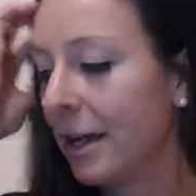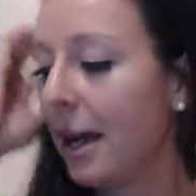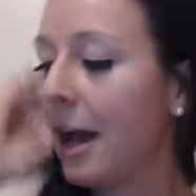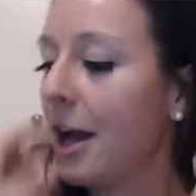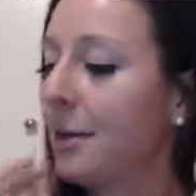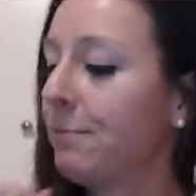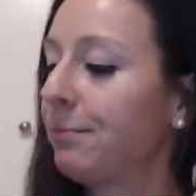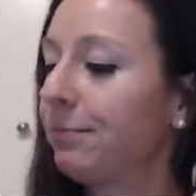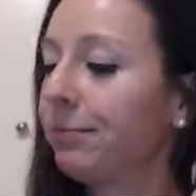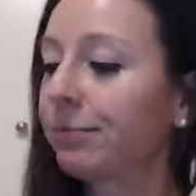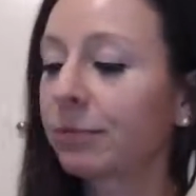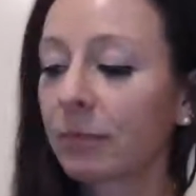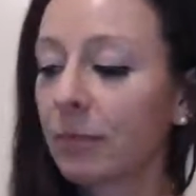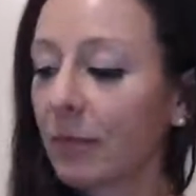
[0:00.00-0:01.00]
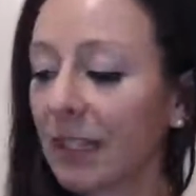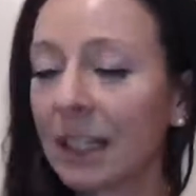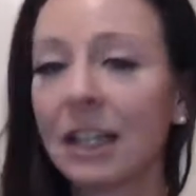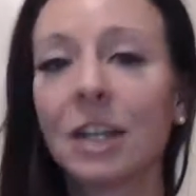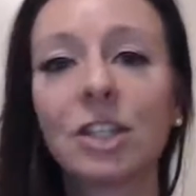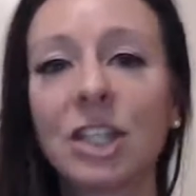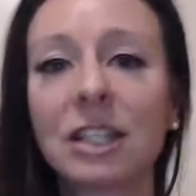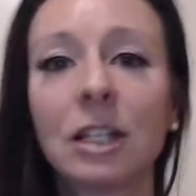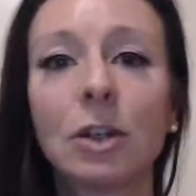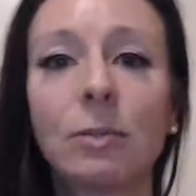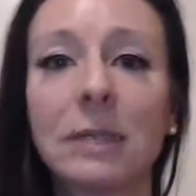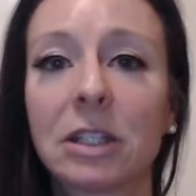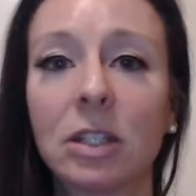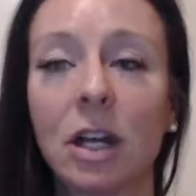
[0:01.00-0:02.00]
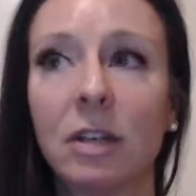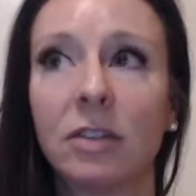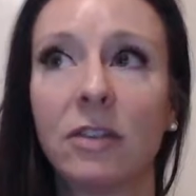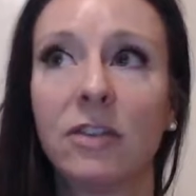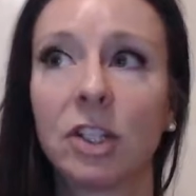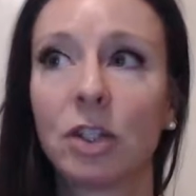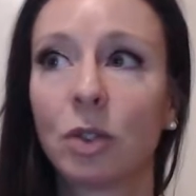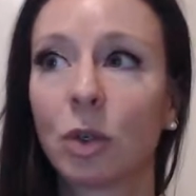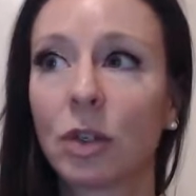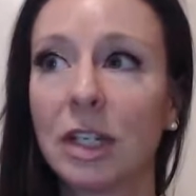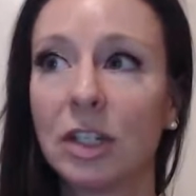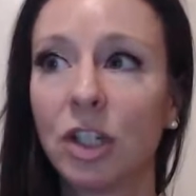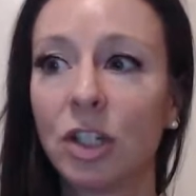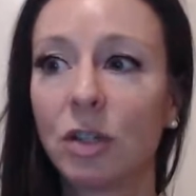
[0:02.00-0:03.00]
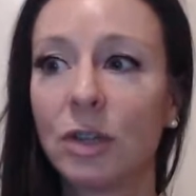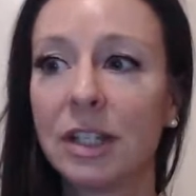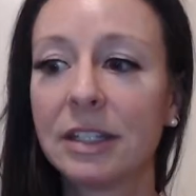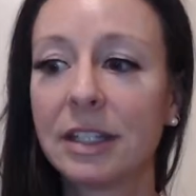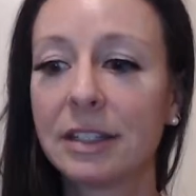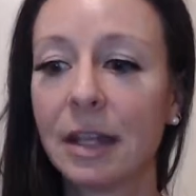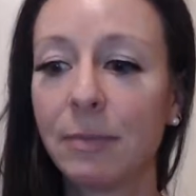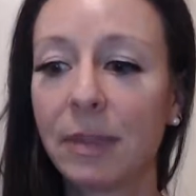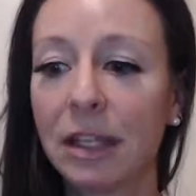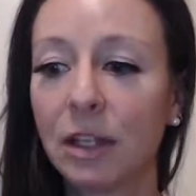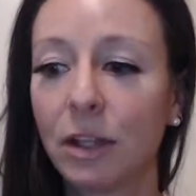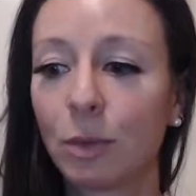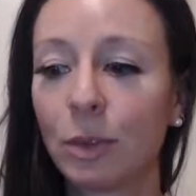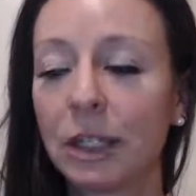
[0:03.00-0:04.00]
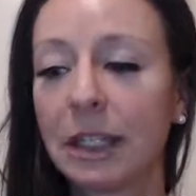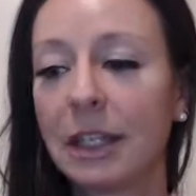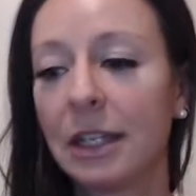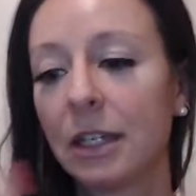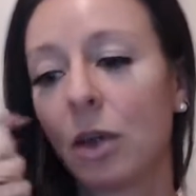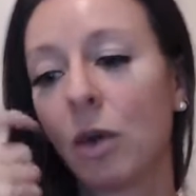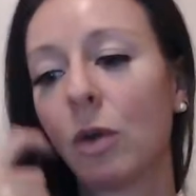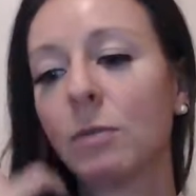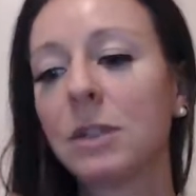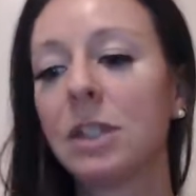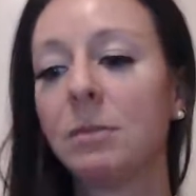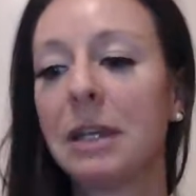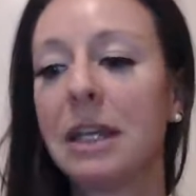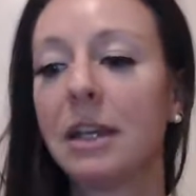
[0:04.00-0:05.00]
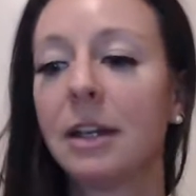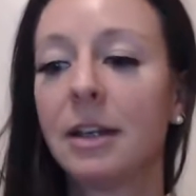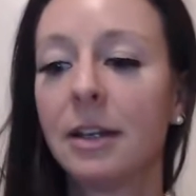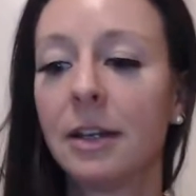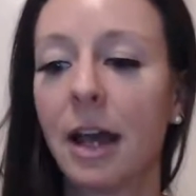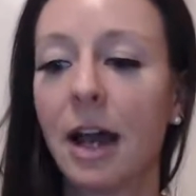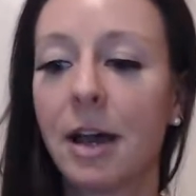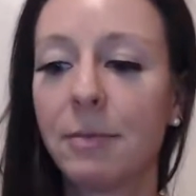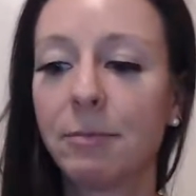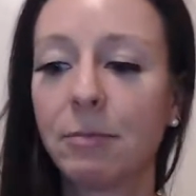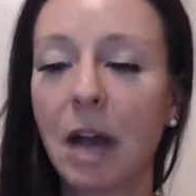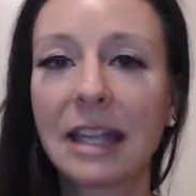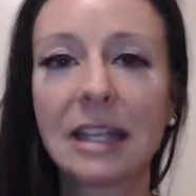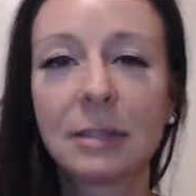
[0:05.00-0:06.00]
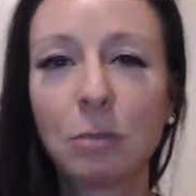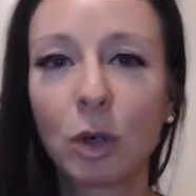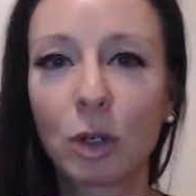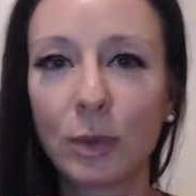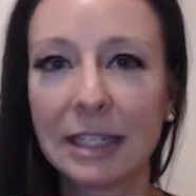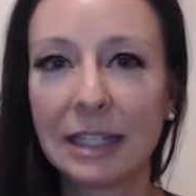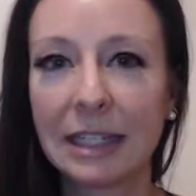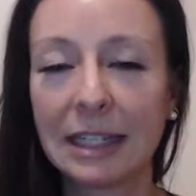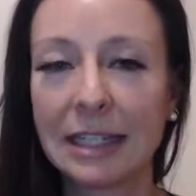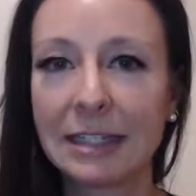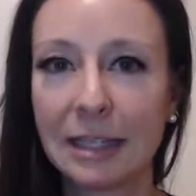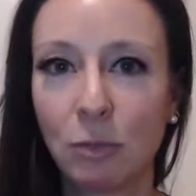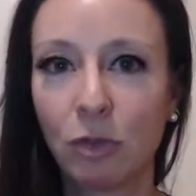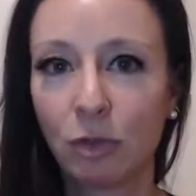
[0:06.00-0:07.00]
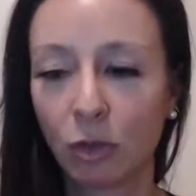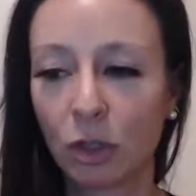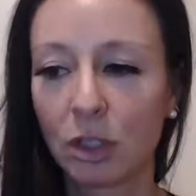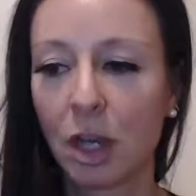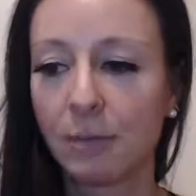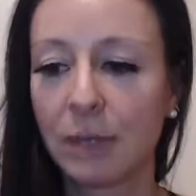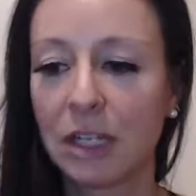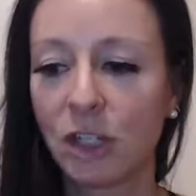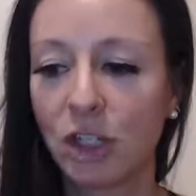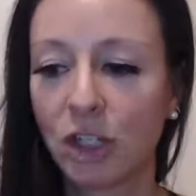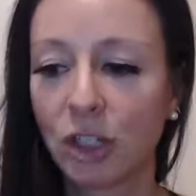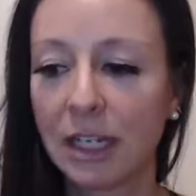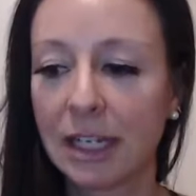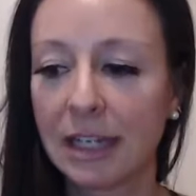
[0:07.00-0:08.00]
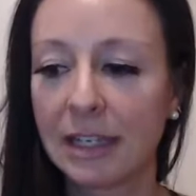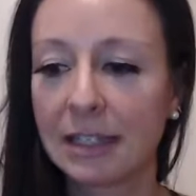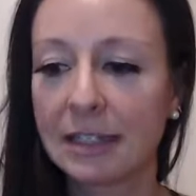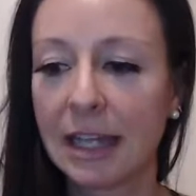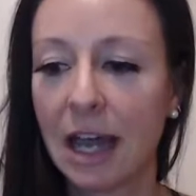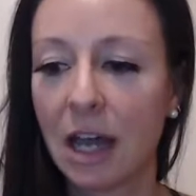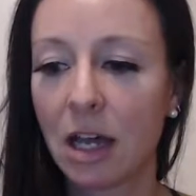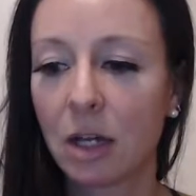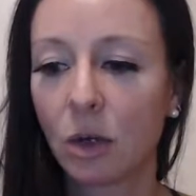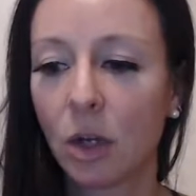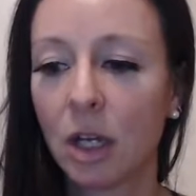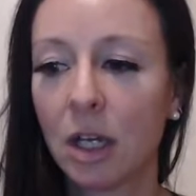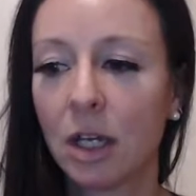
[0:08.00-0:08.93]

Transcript: Just a little bit of a story too. This is something that really hit home to me. I guess more recently as I move forward on my journey is how